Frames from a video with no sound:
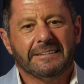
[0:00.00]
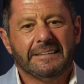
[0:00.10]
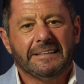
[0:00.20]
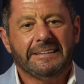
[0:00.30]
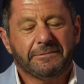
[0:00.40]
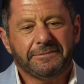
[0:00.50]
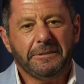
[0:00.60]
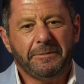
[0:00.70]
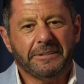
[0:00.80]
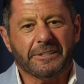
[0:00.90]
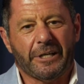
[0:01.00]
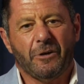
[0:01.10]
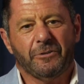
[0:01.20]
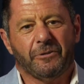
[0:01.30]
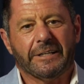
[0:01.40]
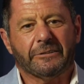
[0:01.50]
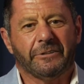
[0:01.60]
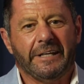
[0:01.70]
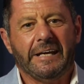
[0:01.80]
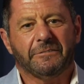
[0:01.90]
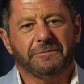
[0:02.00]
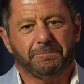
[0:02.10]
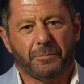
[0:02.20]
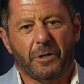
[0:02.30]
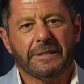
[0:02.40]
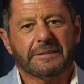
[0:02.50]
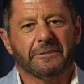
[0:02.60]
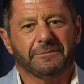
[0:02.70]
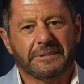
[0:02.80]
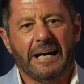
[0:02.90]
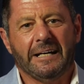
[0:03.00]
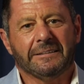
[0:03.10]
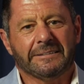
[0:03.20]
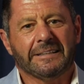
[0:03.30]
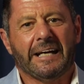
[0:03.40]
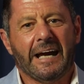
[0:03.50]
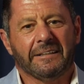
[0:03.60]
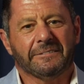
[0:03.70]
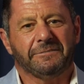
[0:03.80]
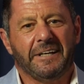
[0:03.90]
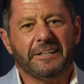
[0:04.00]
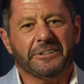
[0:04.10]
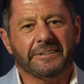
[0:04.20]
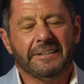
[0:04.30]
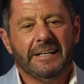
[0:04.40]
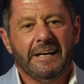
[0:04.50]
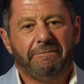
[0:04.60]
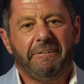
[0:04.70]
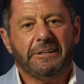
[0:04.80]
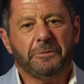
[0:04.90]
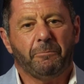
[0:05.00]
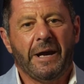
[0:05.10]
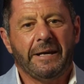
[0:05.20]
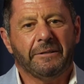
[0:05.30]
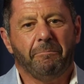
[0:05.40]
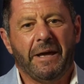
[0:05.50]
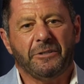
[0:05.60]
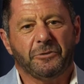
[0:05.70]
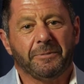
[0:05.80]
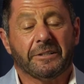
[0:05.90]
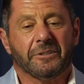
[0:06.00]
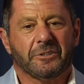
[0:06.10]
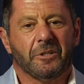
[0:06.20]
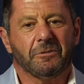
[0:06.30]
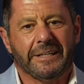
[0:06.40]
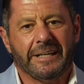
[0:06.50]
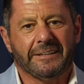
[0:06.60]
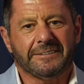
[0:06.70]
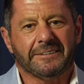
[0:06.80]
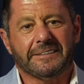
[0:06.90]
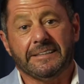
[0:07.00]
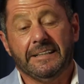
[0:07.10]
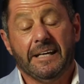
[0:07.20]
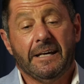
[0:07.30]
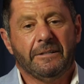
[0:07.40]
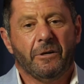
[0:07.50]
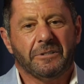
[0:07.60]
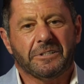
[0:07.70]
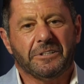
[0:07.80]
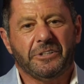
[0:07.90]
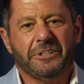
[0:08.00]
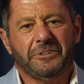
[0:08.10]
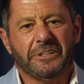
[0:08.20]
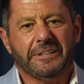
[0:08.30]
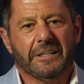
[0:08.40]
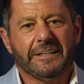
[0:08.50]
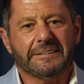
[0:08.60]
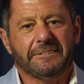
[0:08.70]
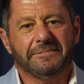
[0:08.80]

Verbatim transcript: now, Phoebe is a co director and head of product of Garland and Garland Fashion, a fashion brand and management consulting agency known as the G&G Collective.